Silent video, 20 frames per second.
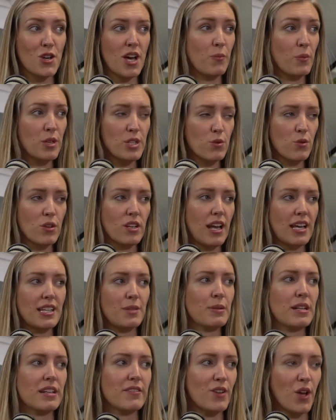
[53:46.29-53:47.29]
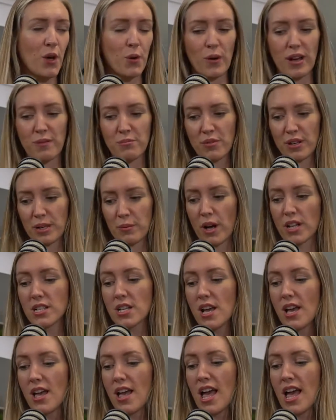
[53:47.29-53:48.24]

it. And we're talking like in the middle of nowhere, pretty much.